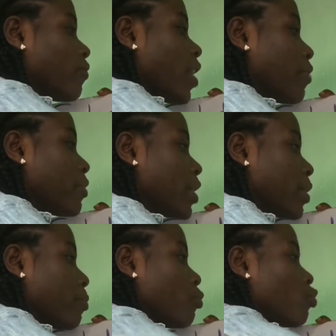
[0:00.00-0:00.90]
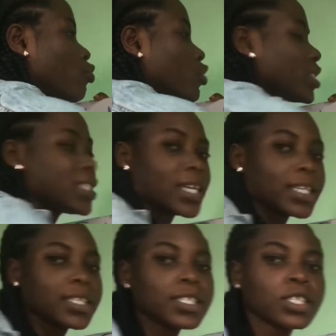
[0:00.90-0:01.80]
very
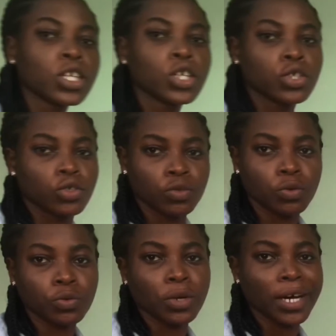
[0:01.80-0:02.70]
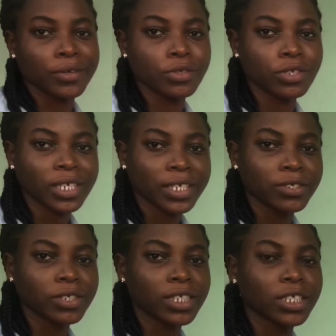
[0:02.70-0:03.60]
important you know how to
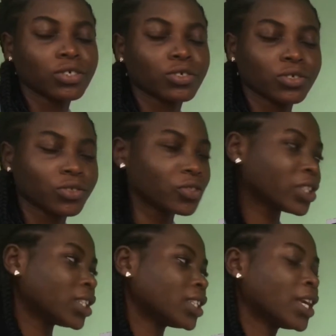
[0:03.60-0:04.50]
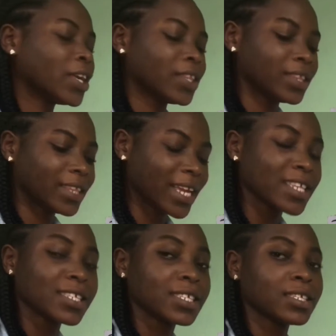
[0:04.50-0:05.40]
calculate your stocking
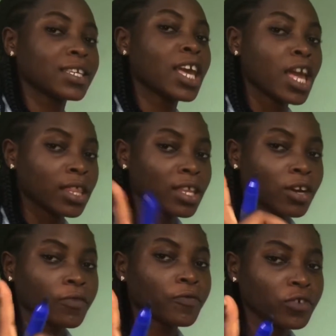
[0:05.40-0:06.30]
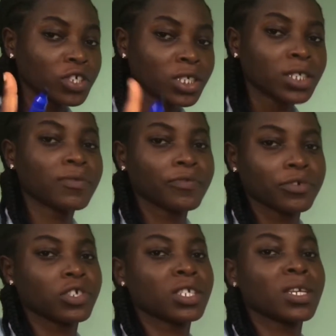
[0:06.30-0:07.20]
density. Now, first thing
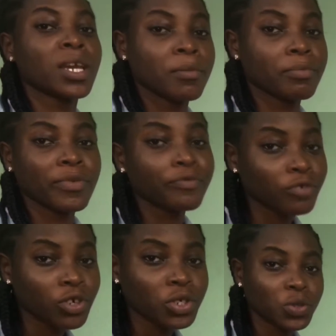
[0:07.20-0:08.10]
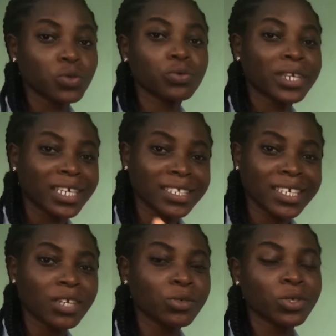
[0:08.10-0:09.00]
first, before you can
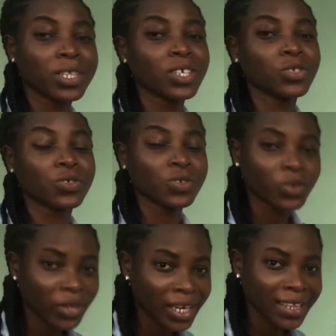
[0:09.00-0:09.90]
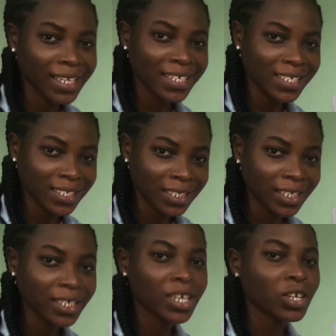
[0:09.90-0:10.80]
calculate your stocking
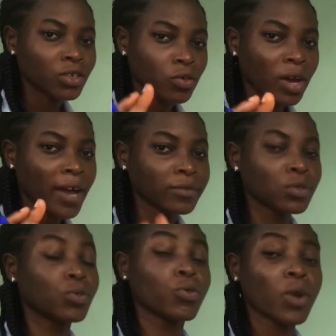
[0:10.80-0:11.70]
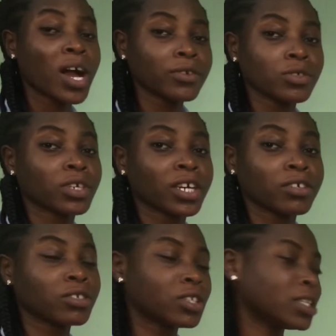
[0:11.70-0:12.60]
density, you have to know how to
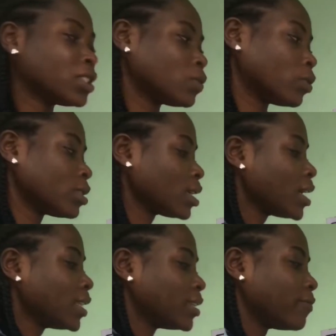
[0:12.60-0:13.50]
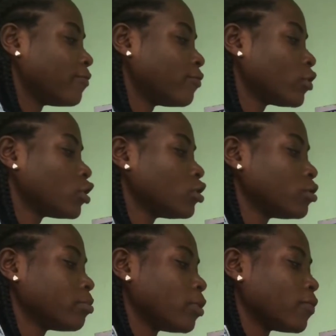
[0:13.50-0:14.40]
calculate what the
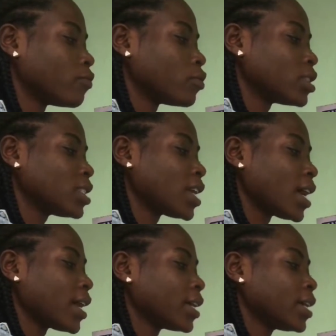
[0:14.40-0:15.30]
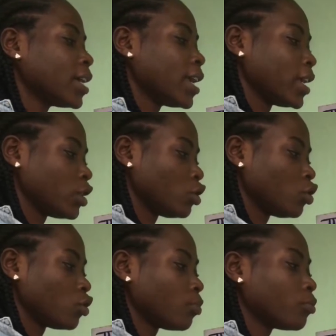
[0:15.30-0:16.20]
volume of water
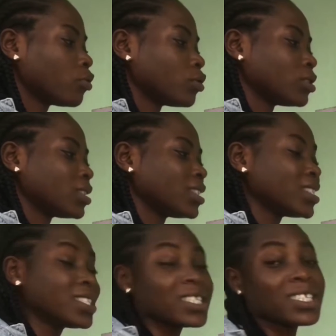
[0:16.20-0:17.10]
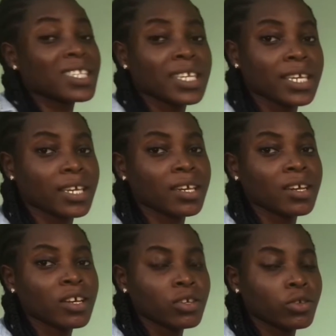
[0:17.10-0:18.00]
in your pond. This is key.
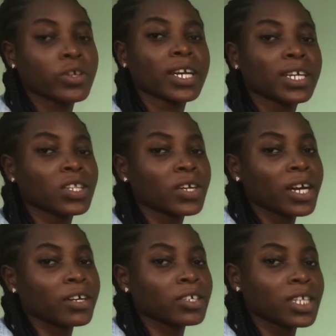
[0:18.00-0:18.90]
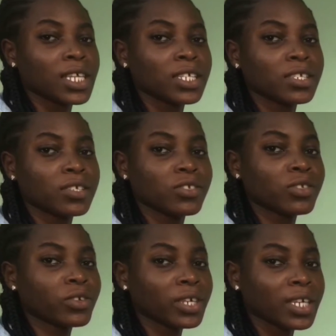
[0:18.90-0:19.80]
You cannot calculate your
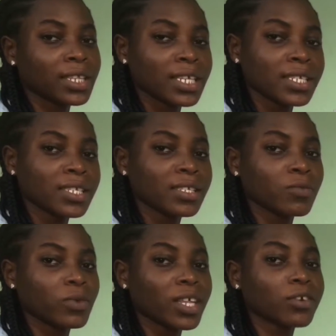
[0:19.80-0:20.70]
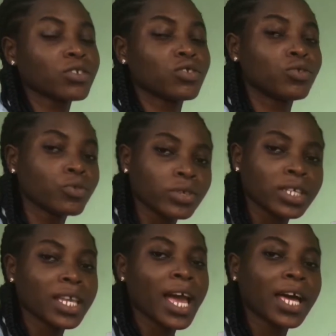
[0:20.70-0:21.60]
stocking density without
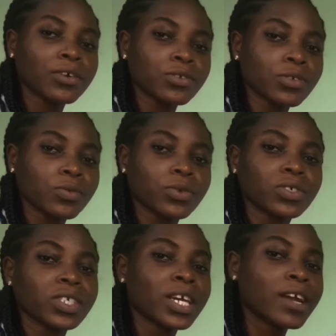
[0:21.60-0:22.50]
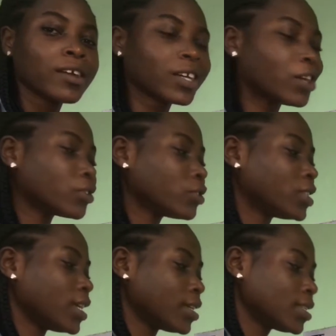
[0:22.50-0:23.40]
knowing how to what
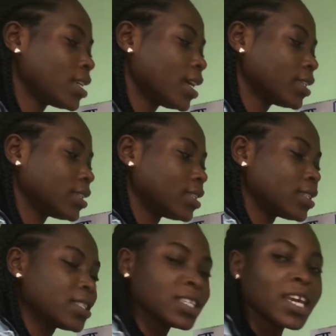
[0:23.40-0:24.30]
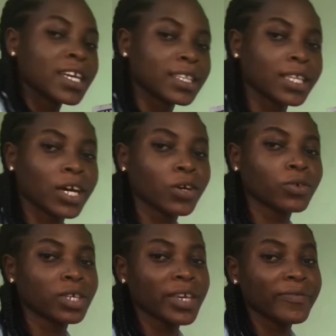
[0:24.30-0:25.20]
calculate this.
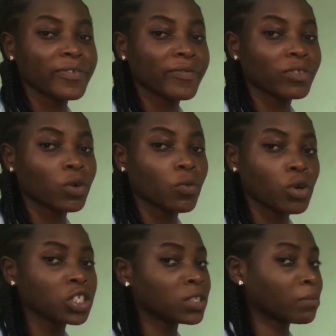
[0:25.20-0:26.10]
Now, if you've not watched